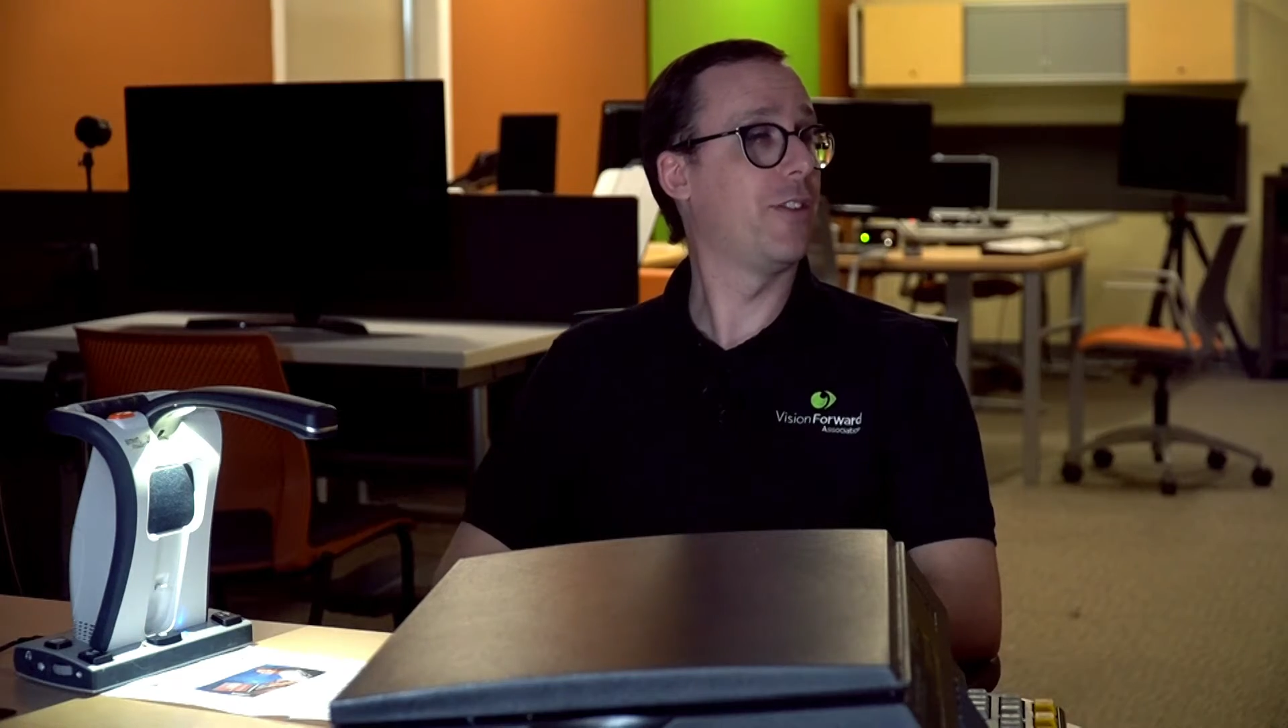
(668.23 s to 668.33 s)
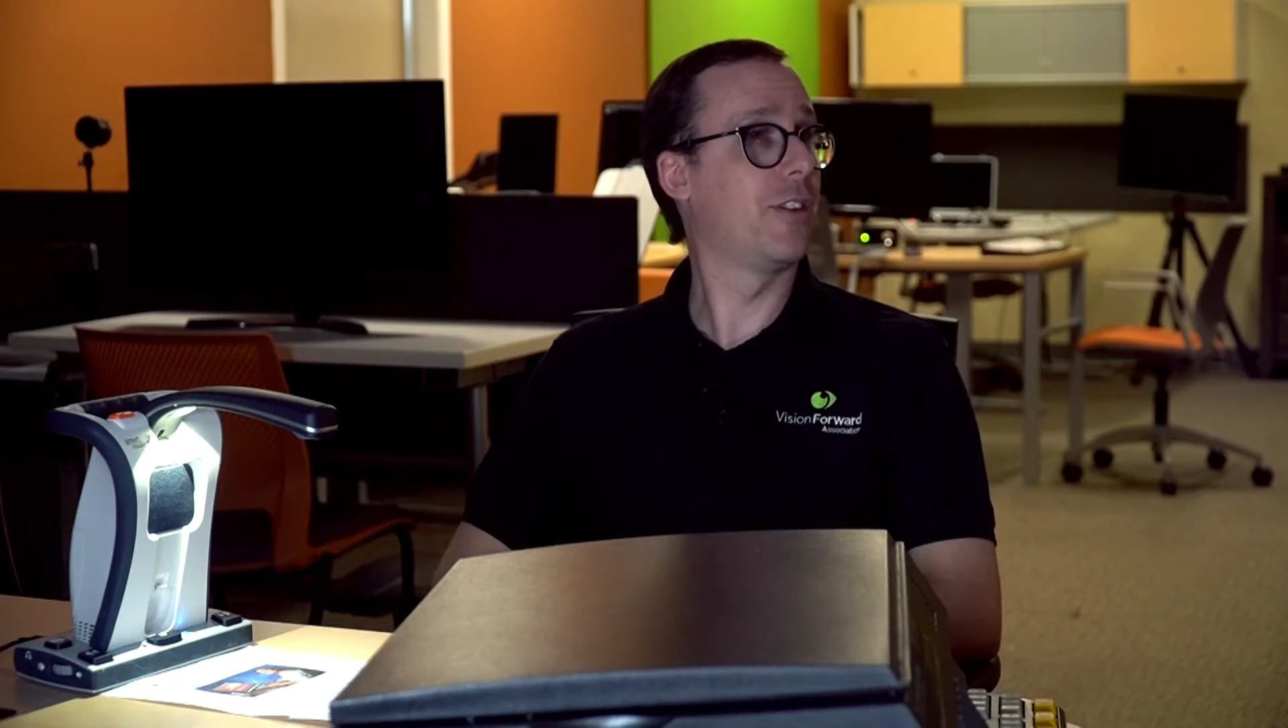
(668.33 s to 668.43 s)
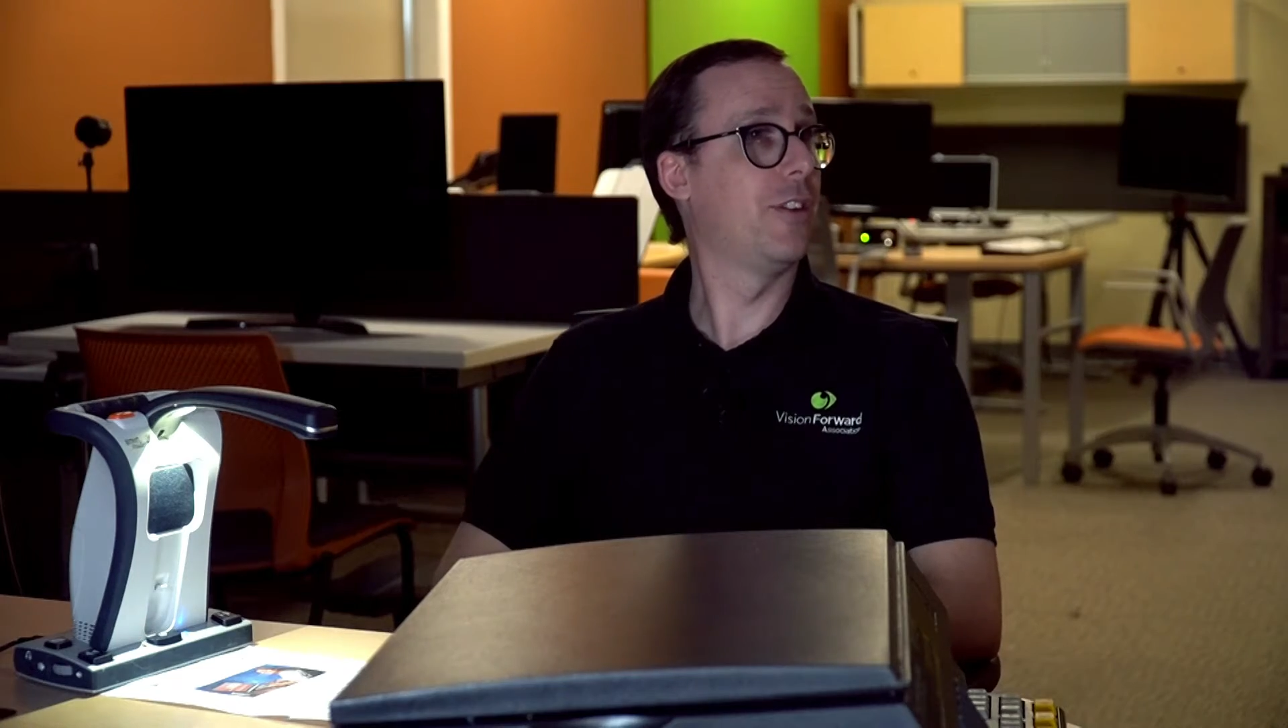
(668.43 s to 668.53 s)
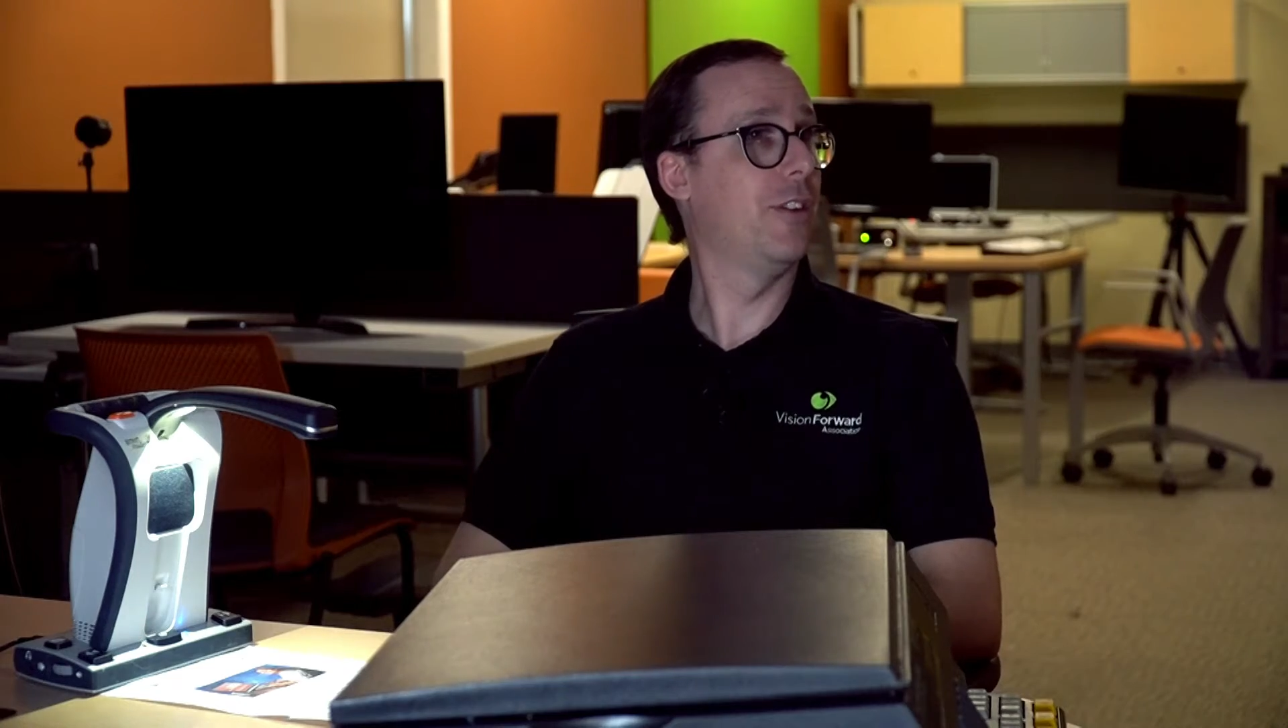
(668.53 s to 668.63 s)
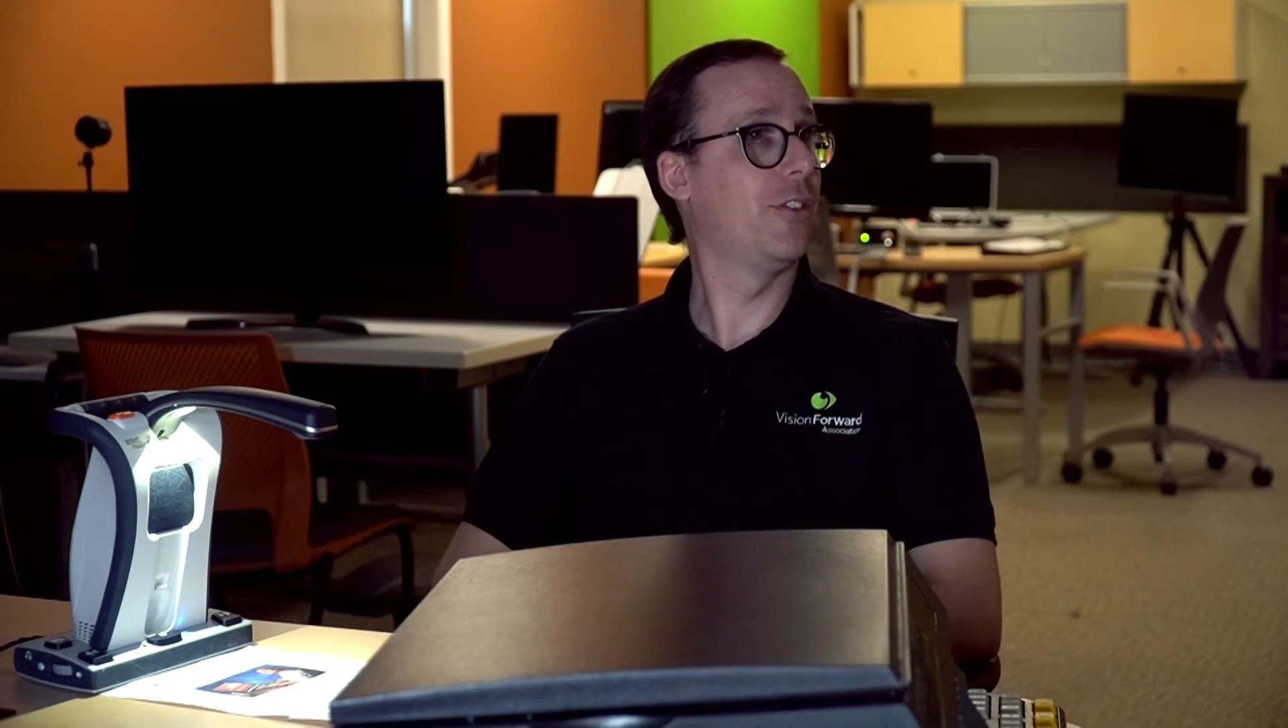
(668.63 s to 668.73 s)
the
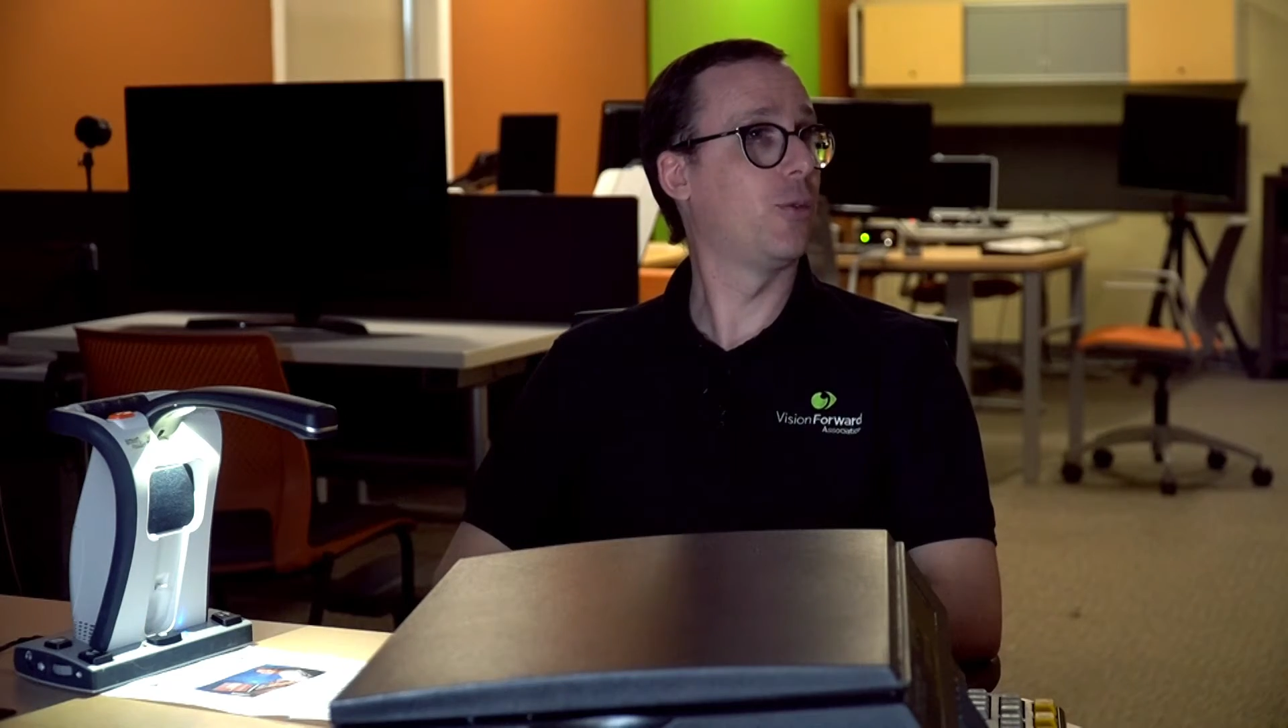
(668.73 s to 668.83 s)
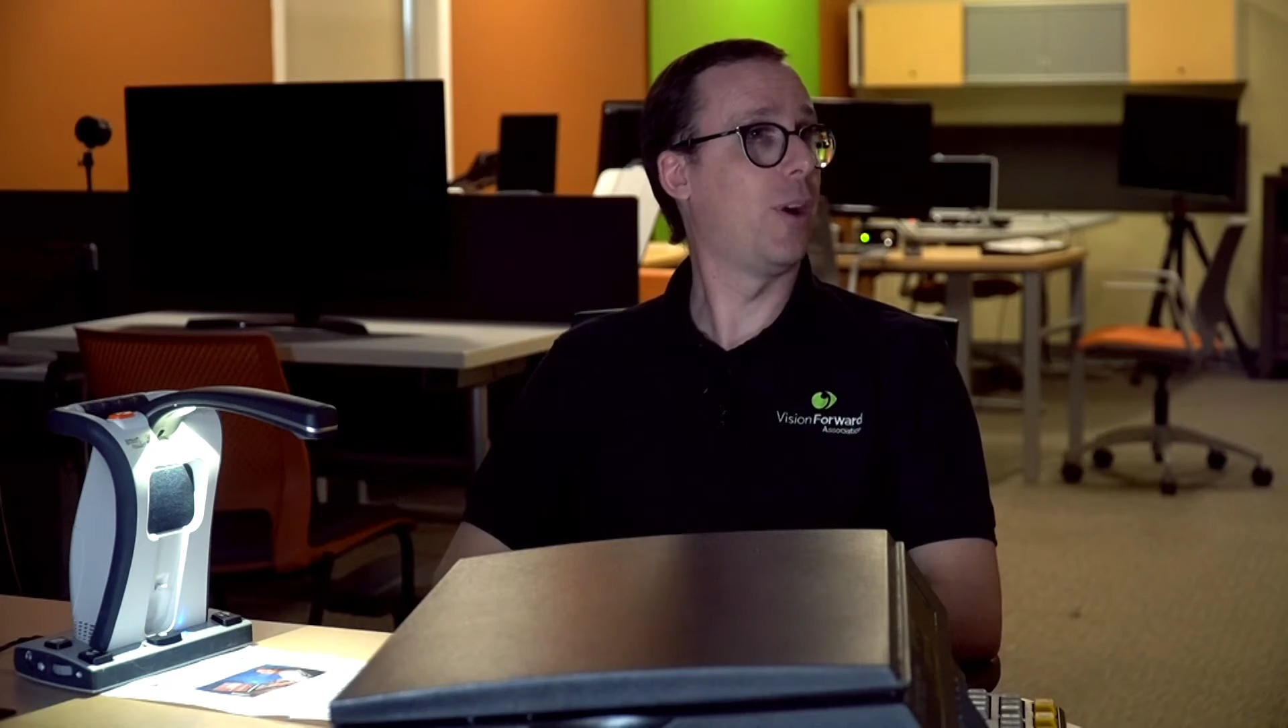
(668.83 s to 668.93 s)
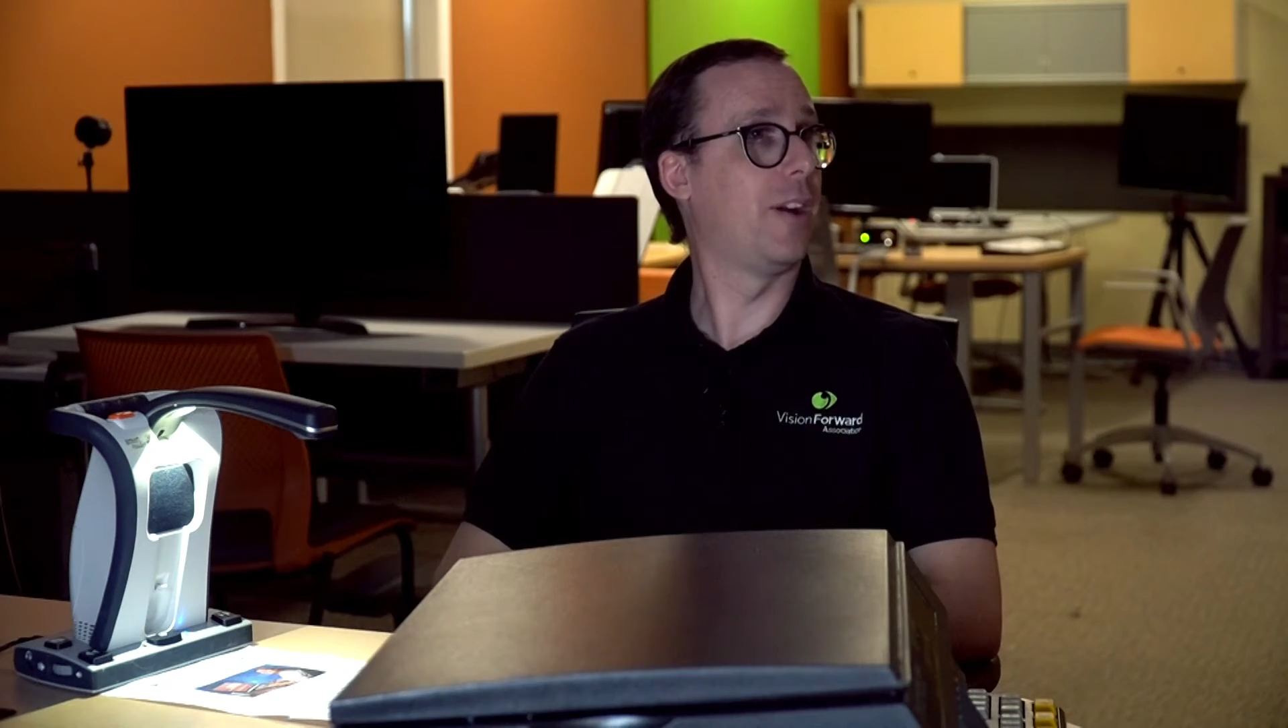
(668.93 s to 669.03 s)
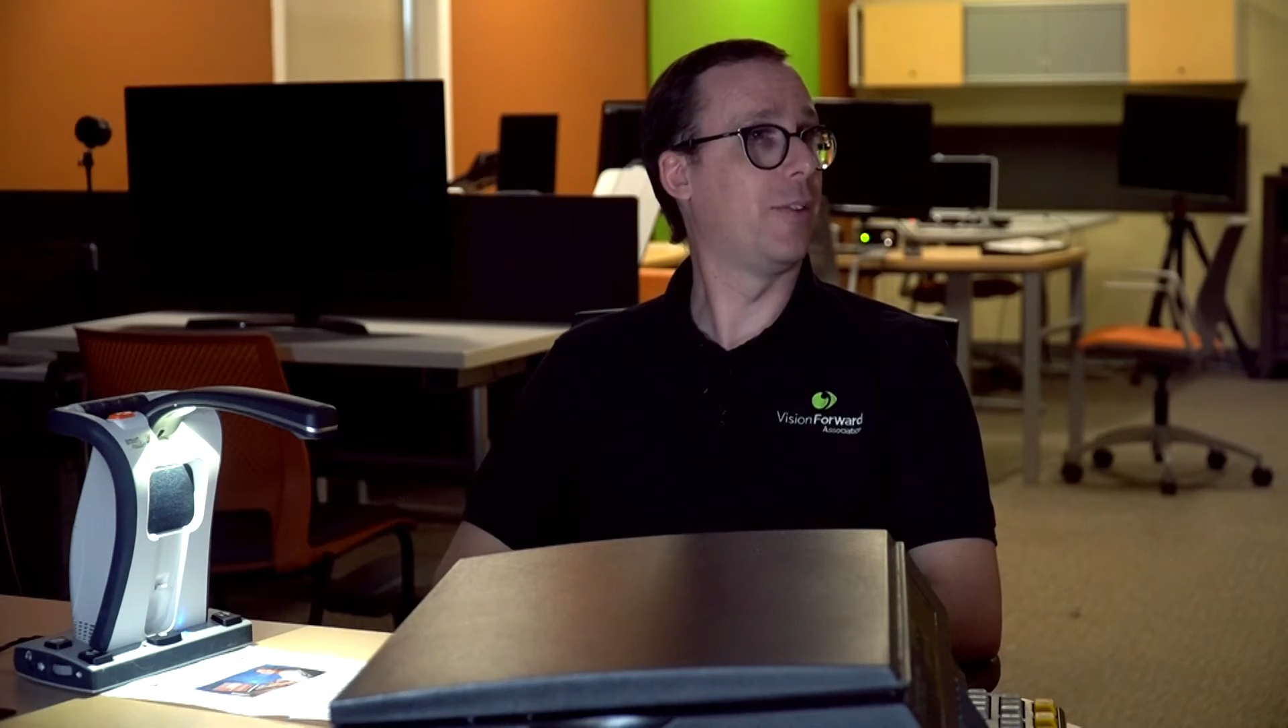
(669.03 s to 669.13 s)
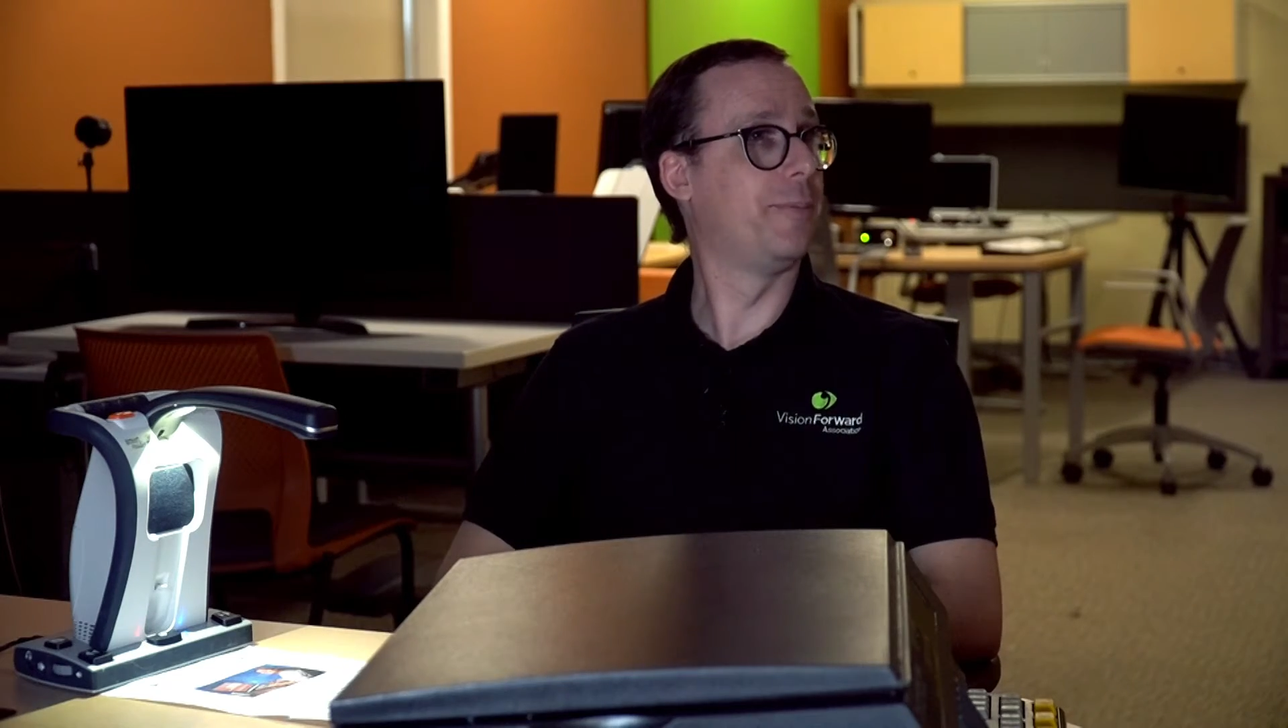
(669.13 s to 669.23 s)

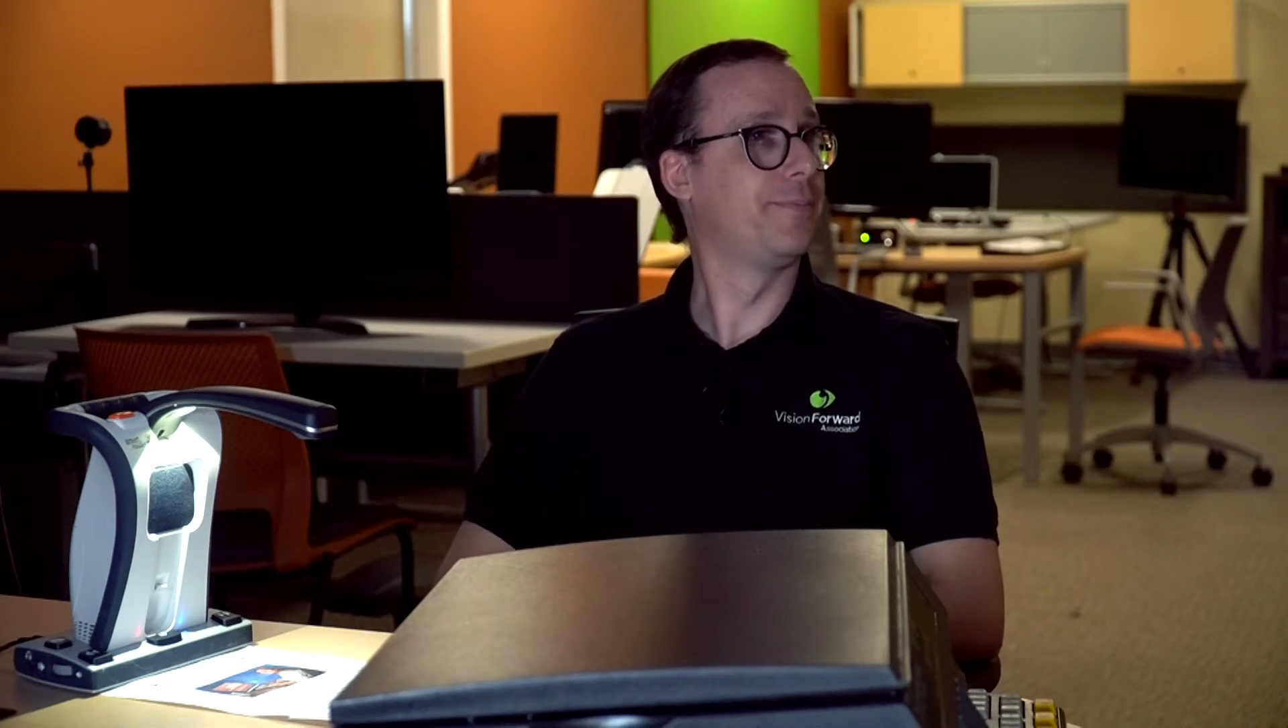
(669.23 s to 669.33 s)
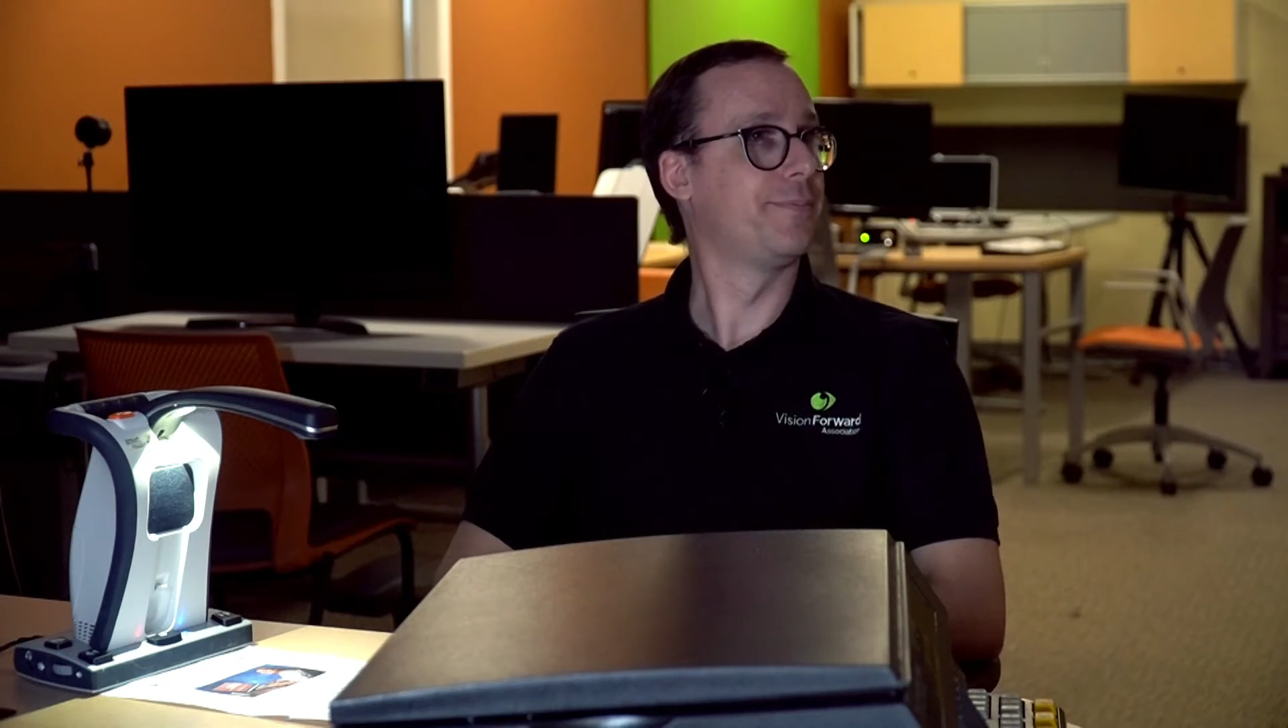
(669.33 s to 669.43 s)
Kurzweil.